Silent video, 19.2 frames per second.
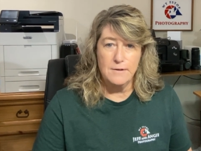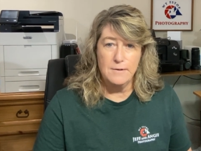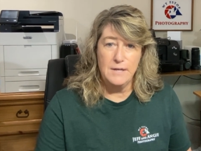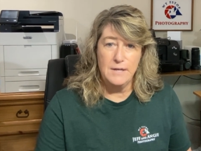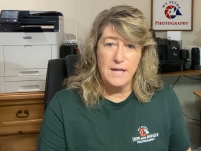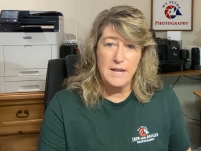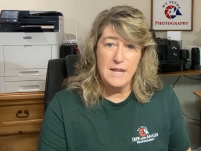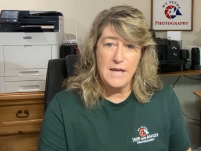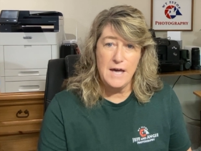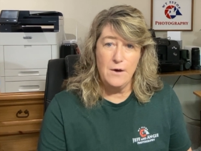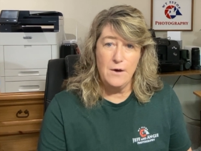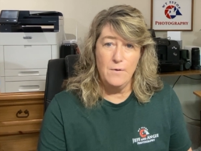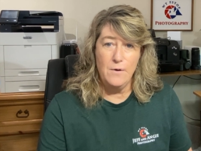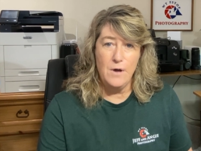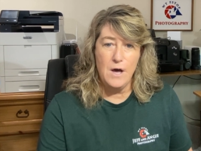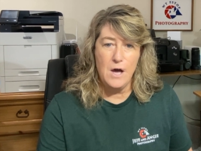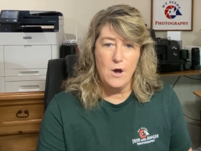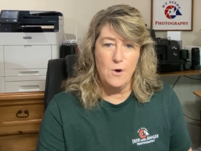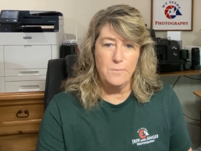Anyhow,
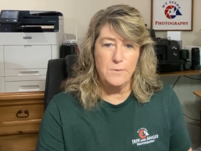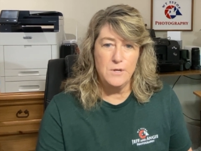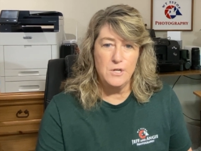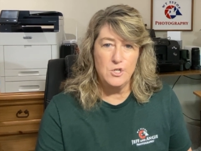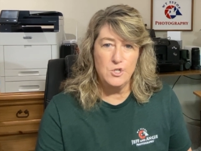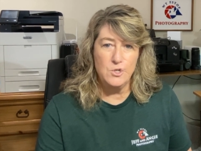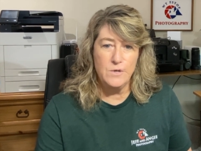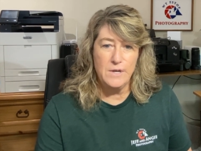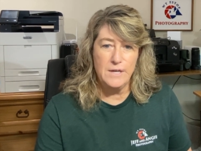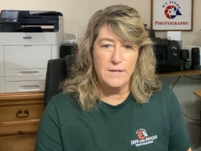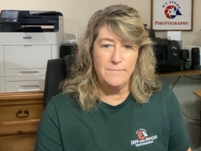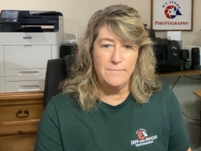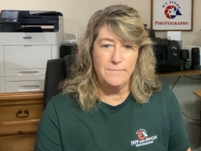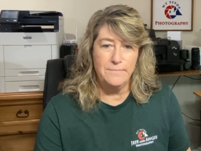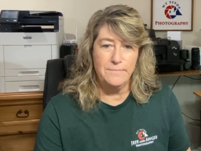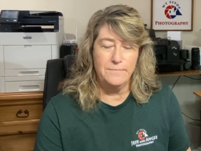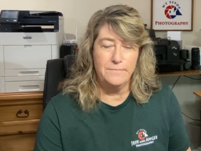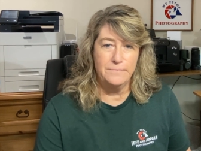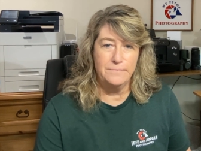I hope you enjoy
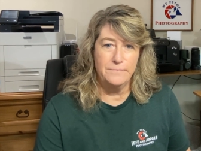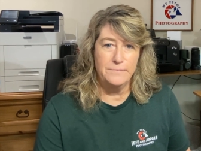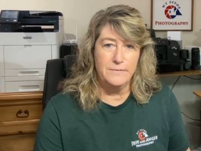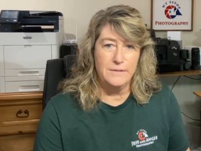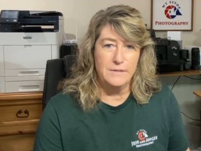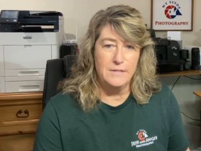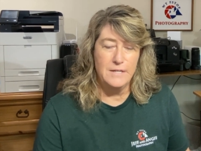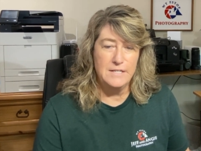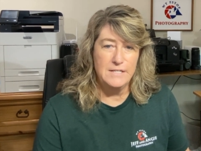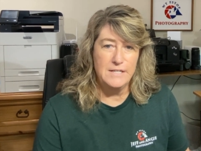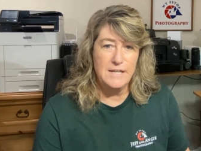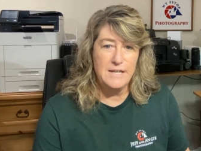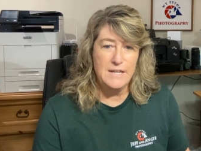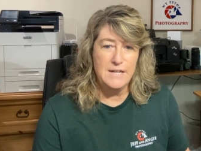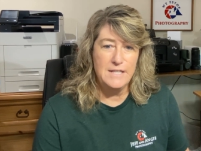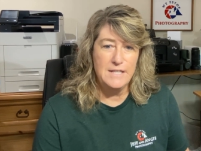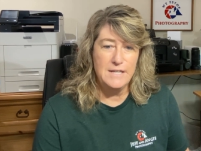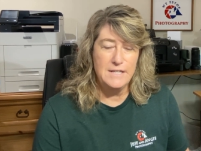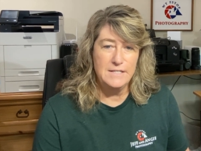let's get
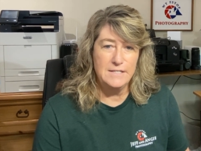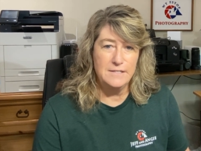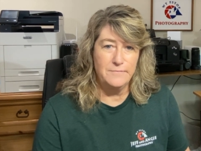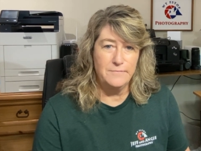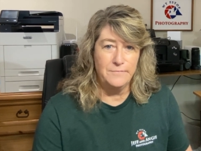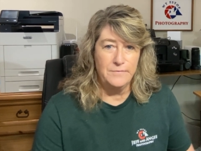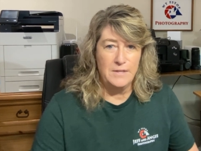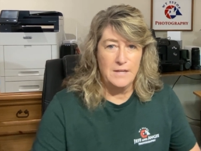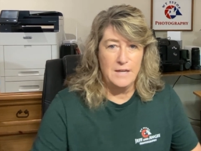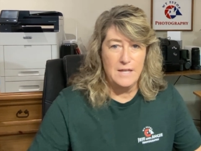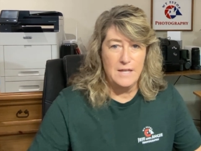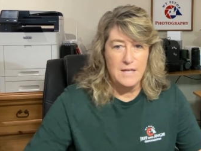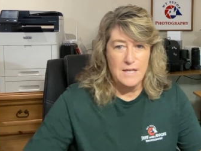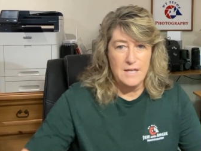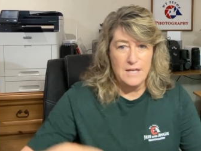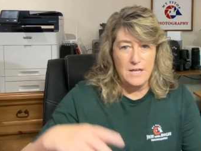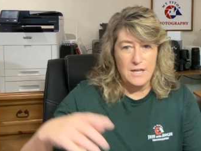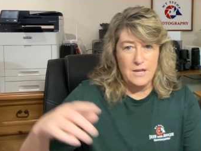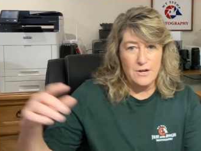into this.
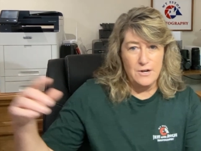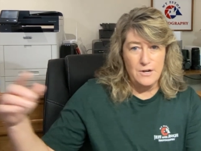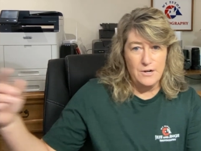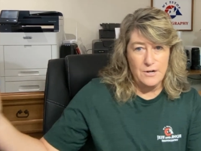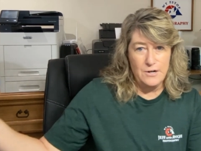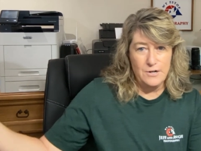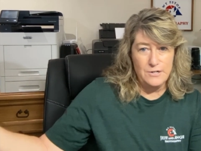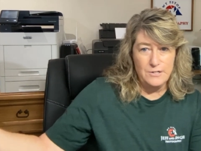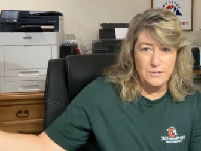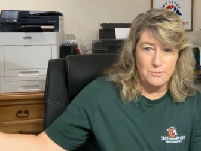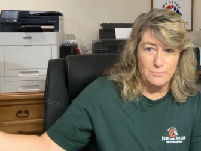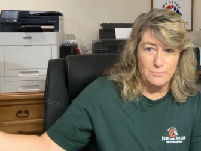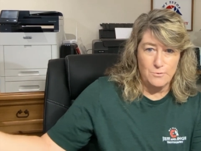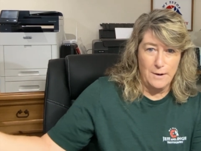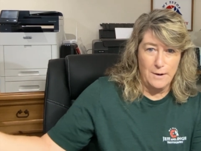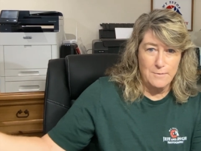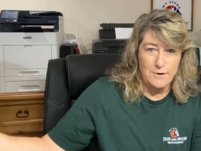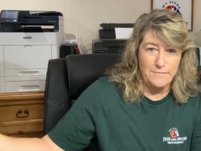Here's Robert